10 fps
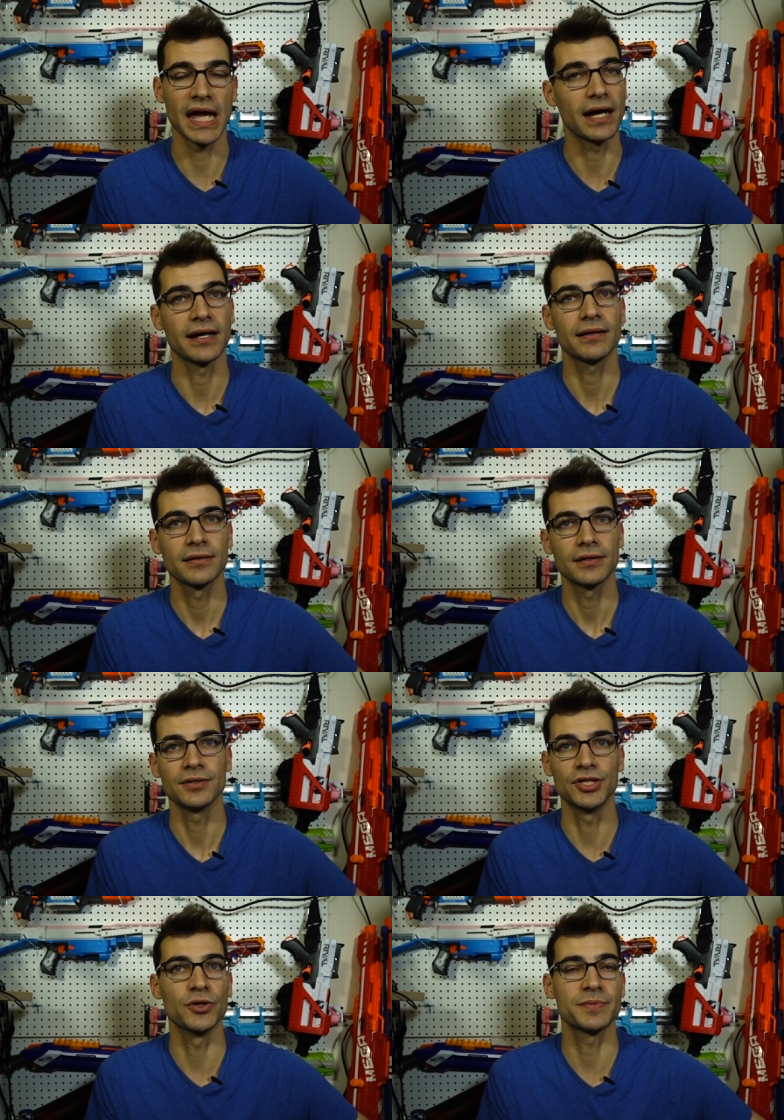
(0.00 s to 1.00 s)
yeah,
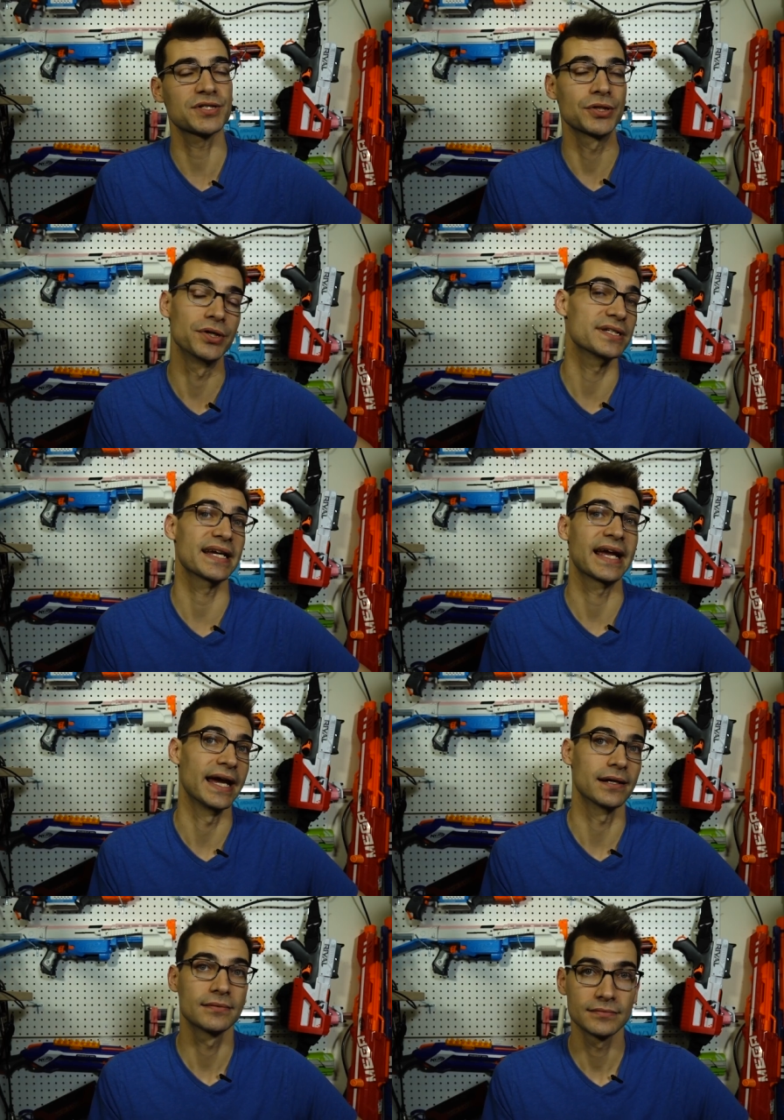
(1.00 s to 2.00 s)
do as much good as I
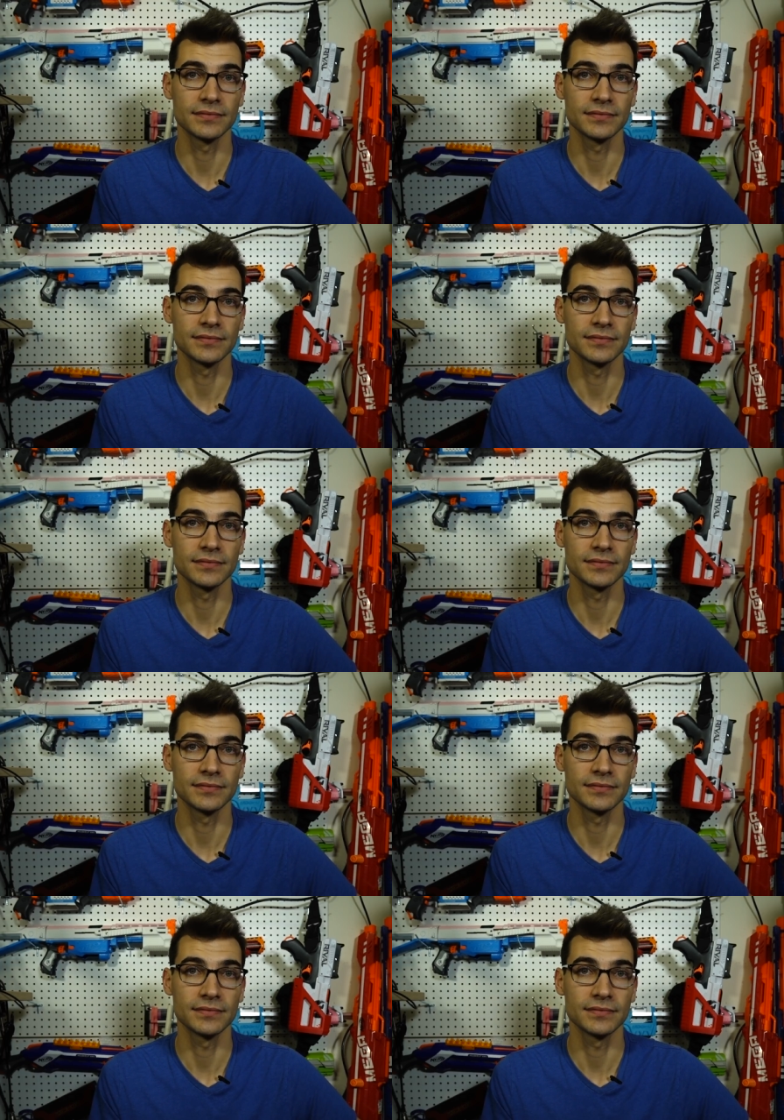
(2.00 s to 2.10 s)
can.